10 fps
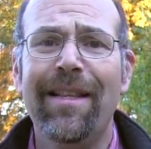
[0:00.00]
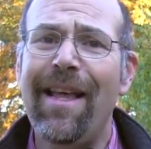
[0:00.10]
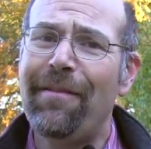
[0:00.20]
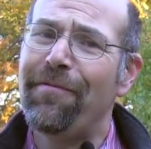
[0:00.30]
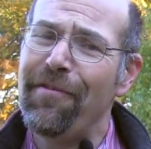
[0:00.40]

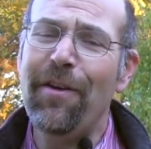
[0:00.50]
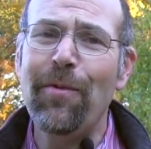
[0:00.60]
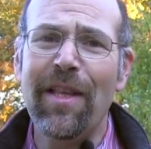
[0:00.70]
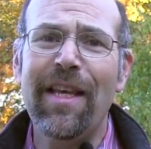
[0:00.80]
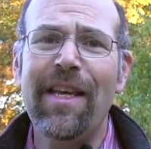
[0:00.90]
that
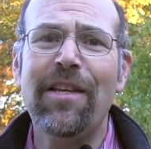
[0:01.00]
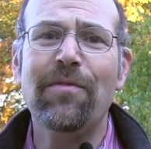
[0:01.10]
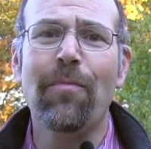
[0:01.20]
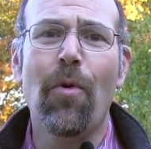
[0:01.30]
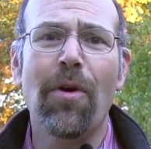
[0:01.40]
frequently
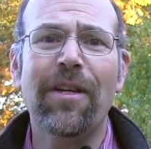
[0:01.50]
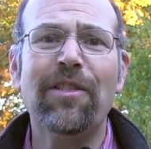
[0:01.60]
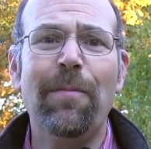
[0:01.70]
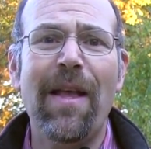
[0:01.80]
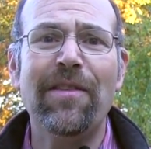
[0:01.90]
is more
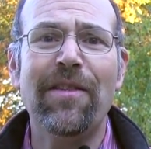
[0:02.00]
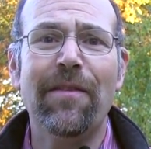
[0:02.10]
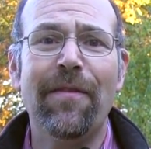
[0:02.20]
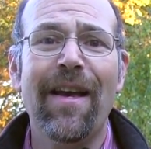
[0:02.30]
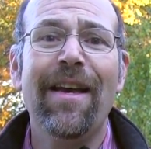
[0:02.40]

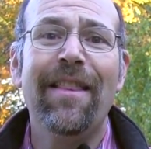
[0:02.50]
expensive